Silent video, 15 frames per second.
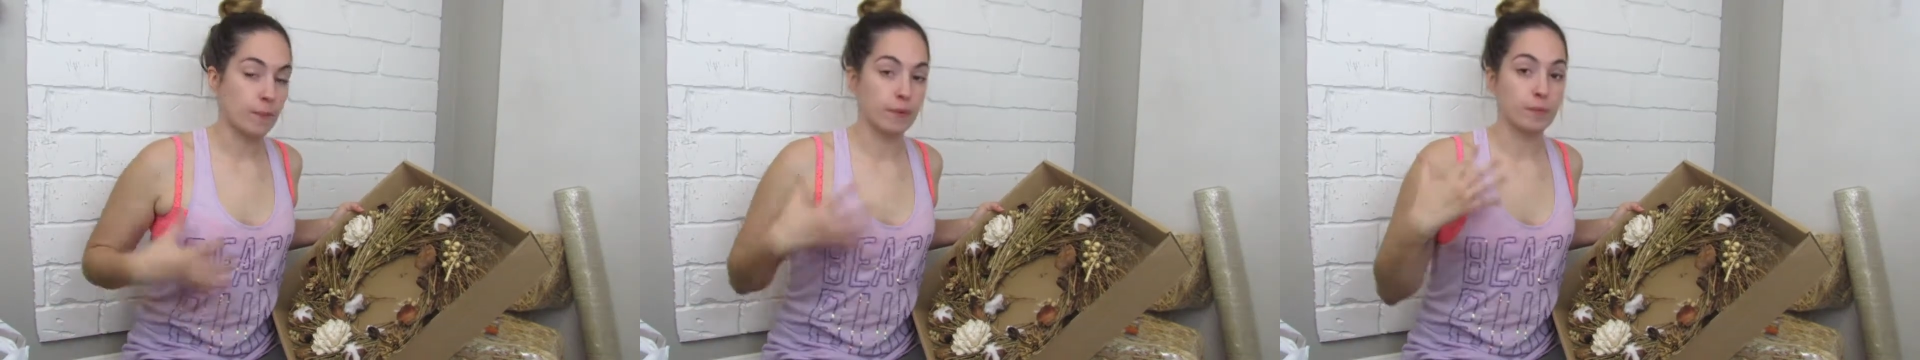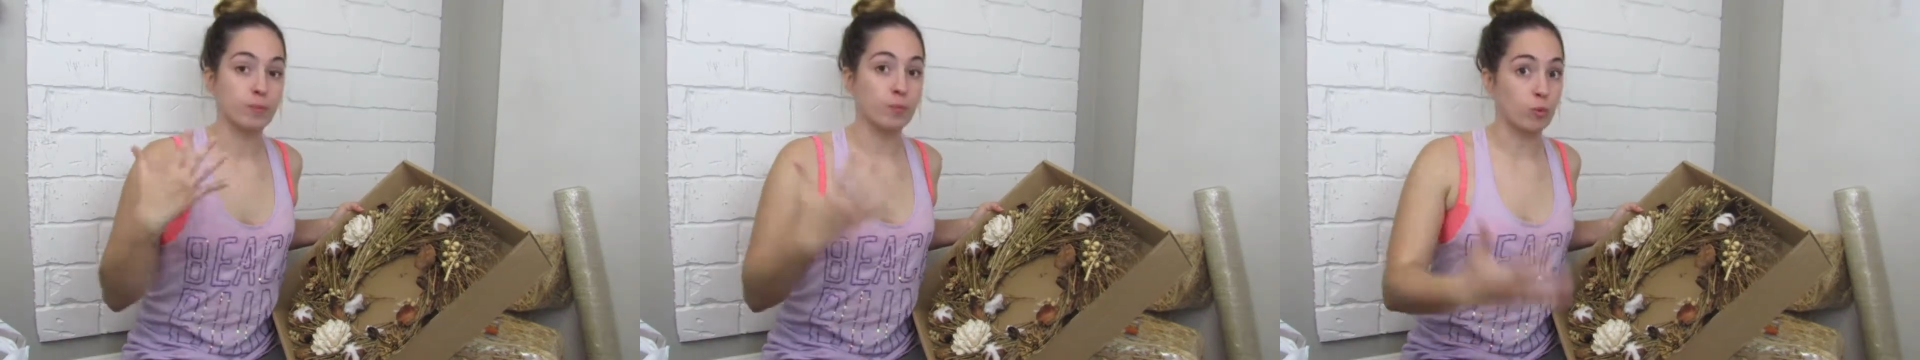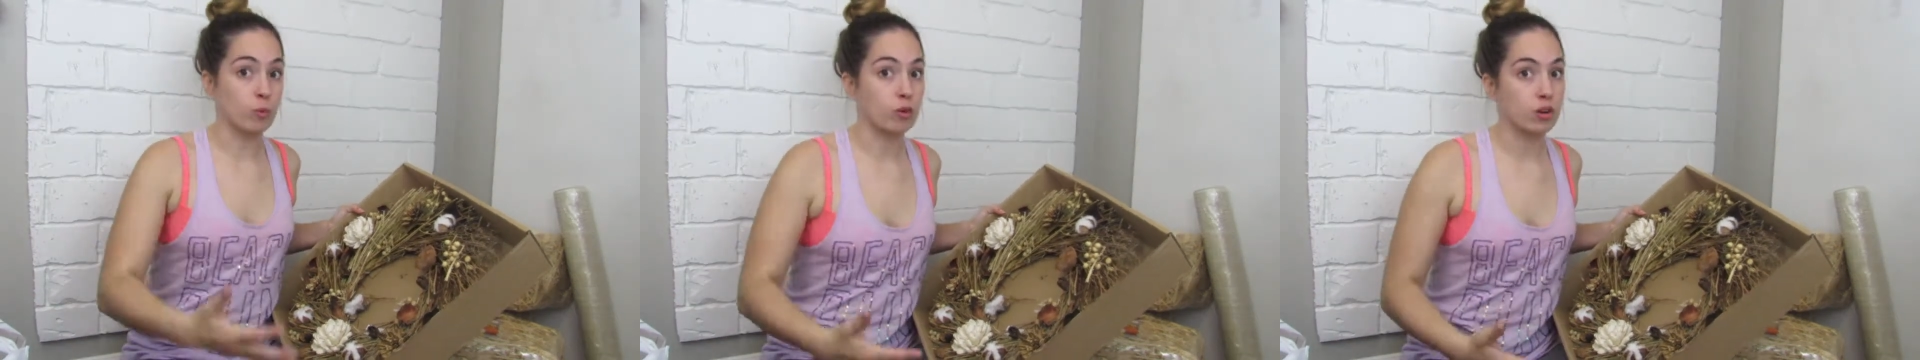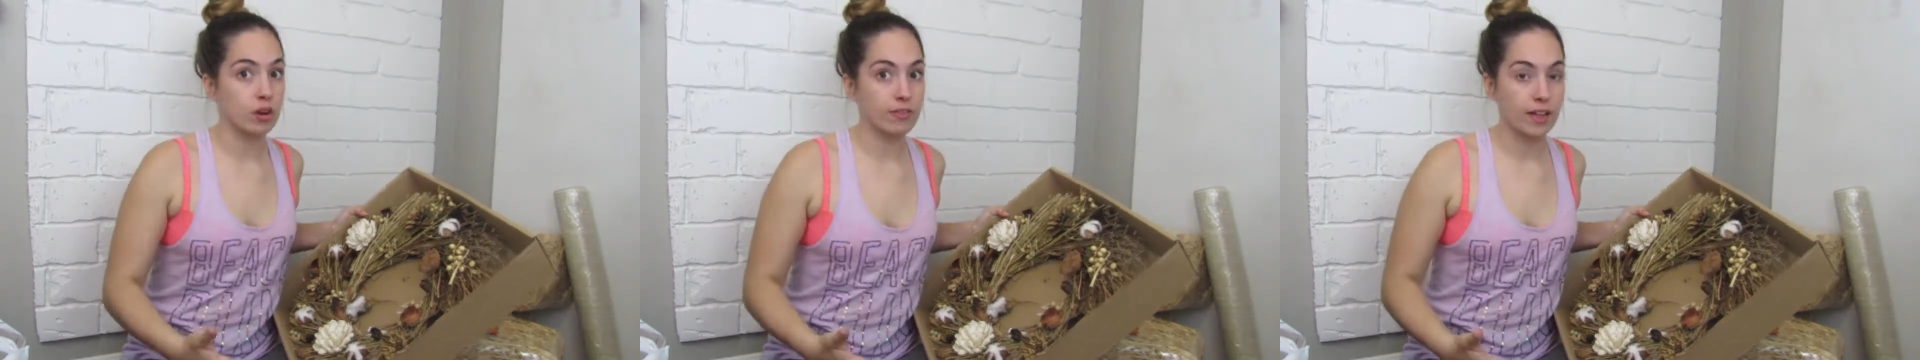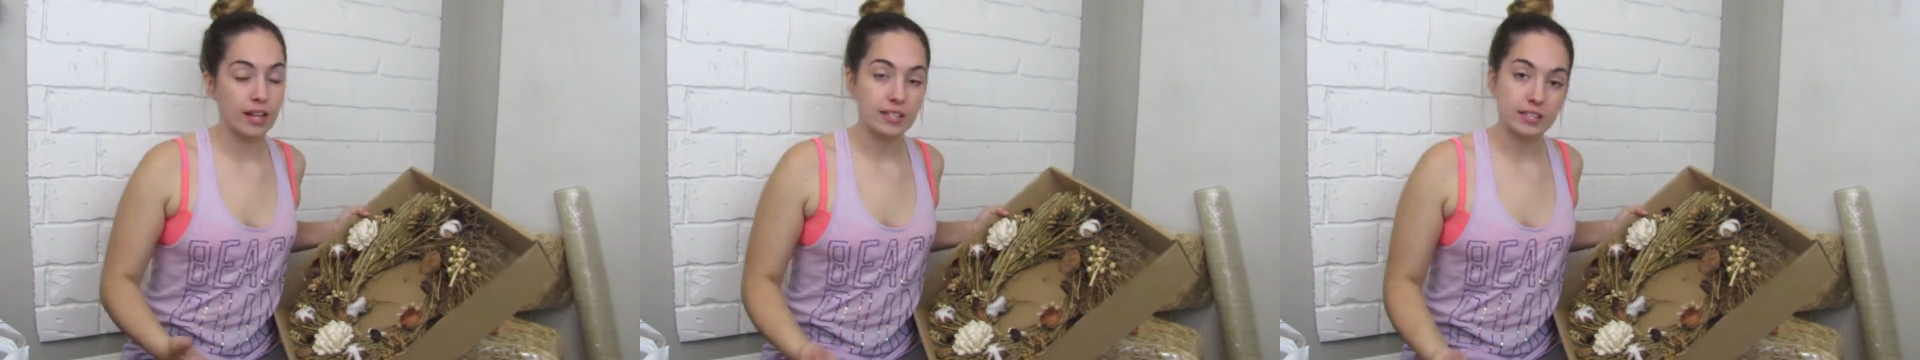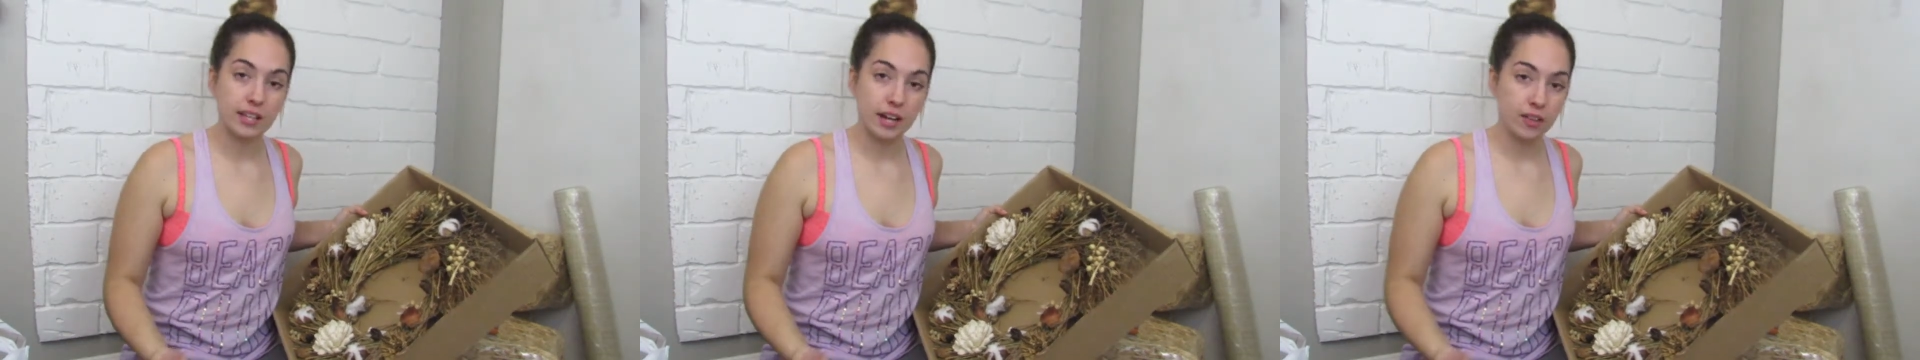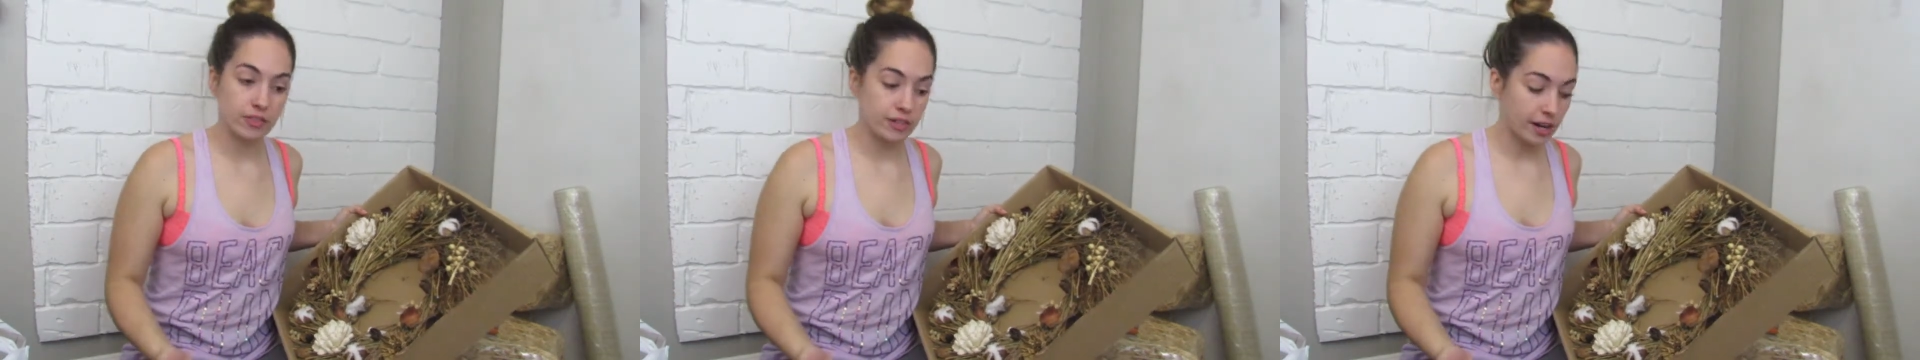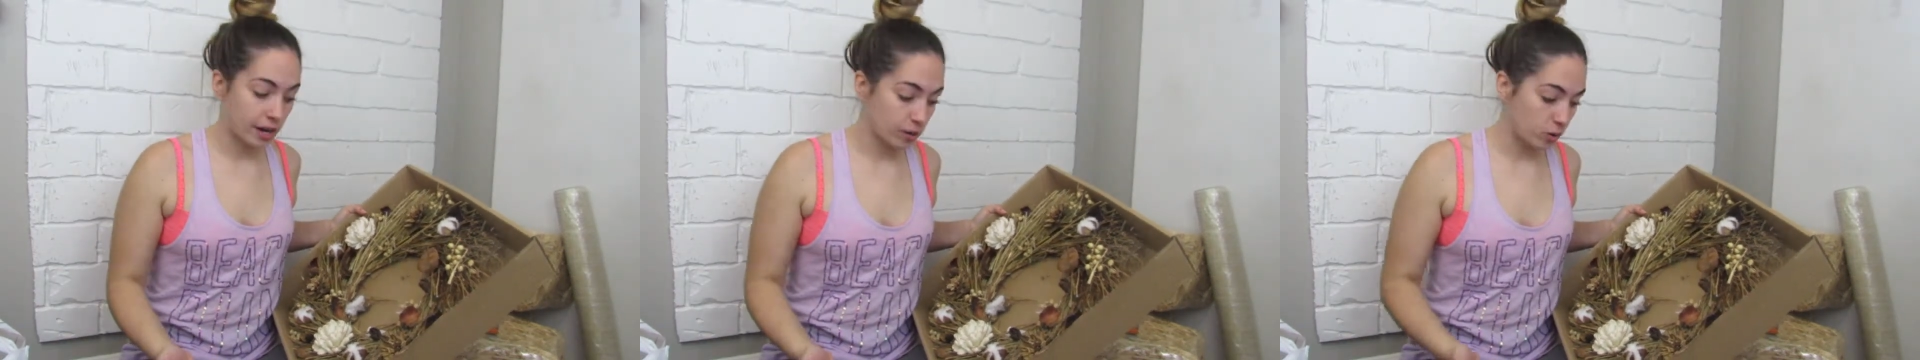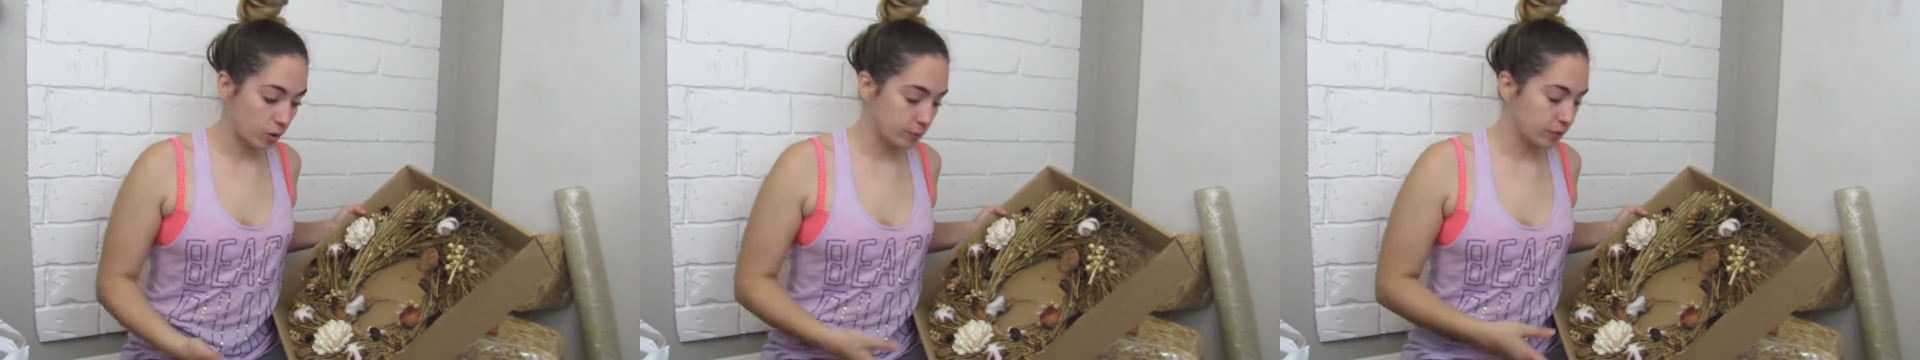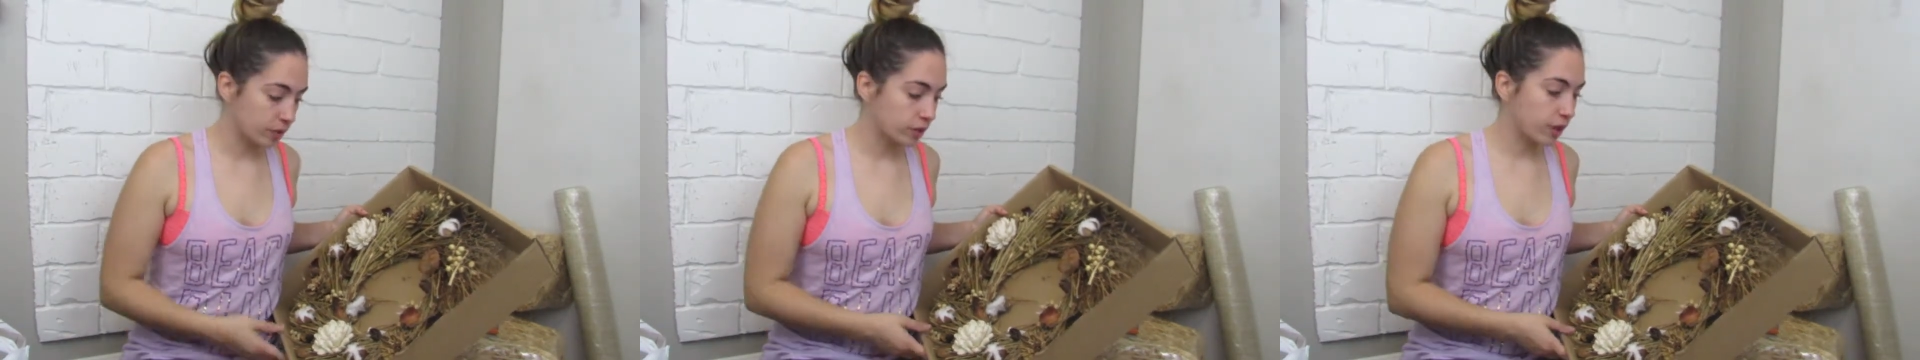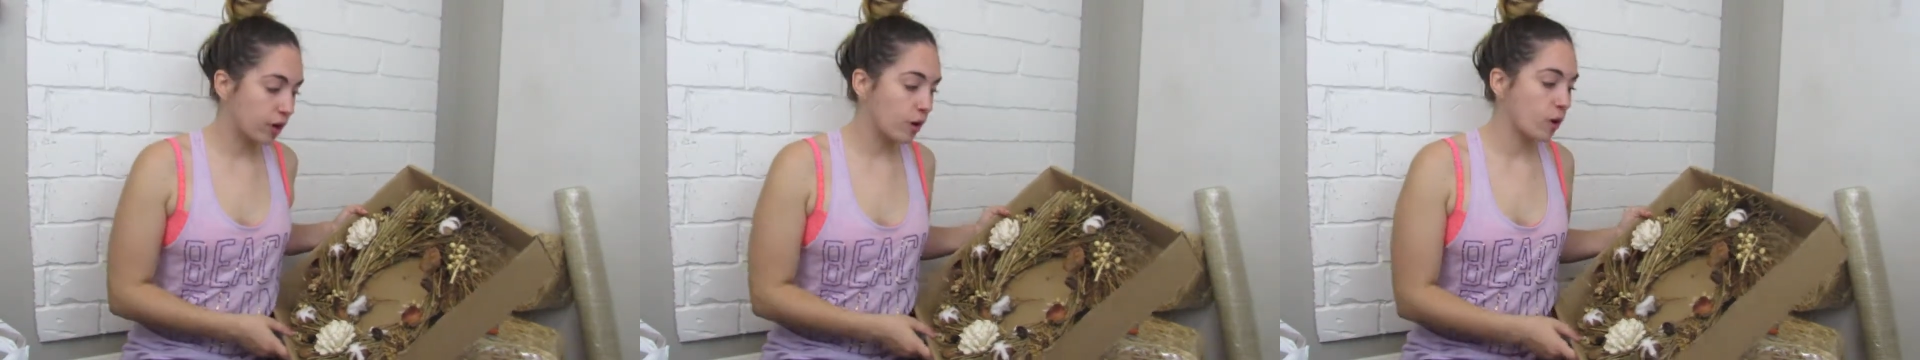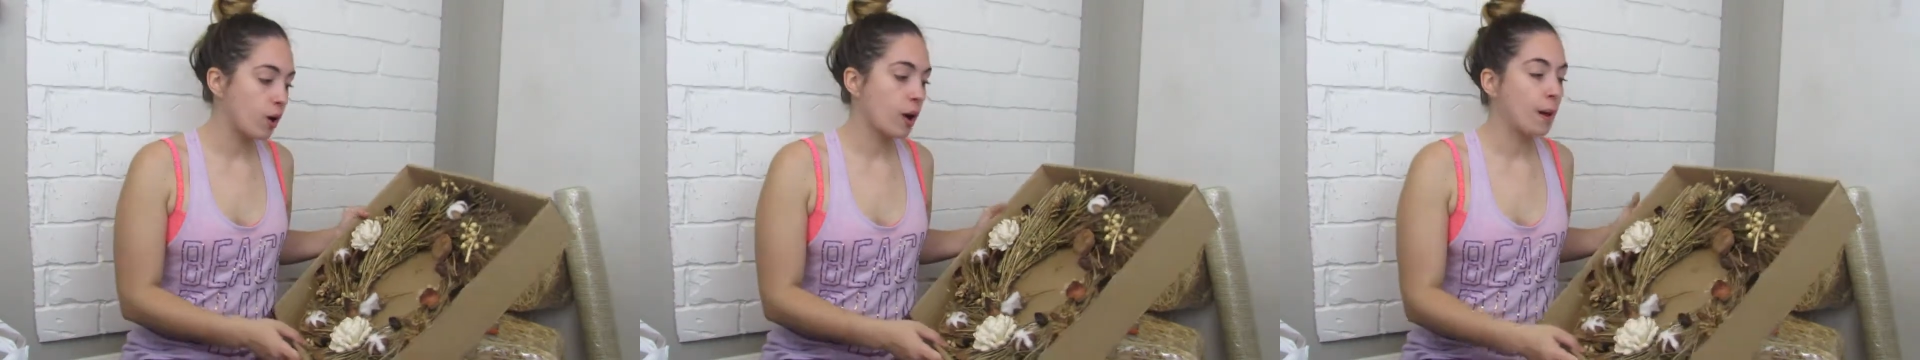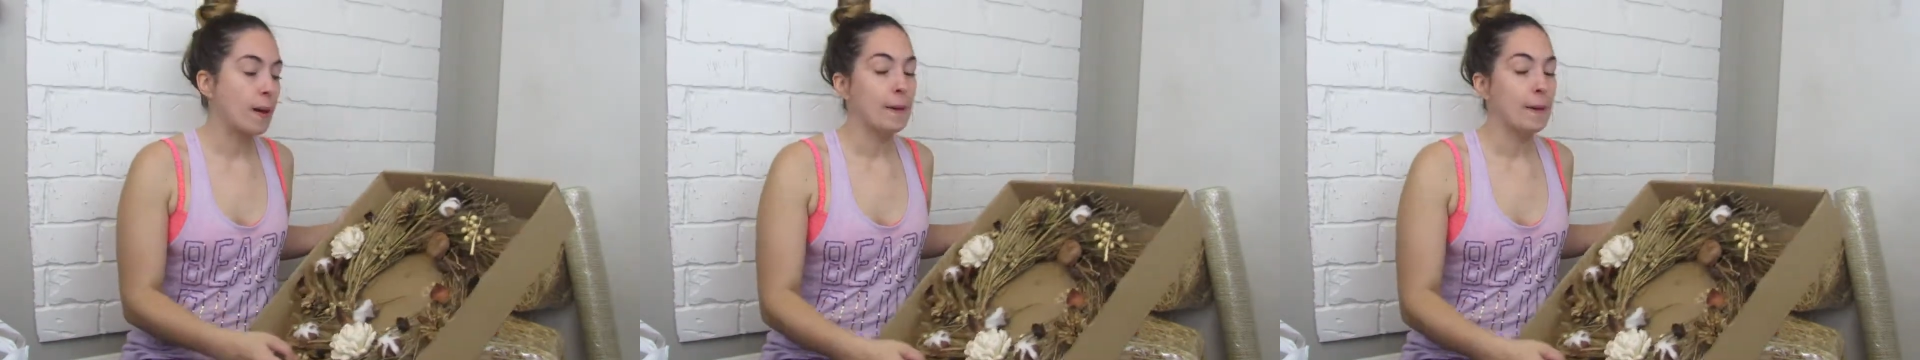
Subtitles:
more on that side than I normally go.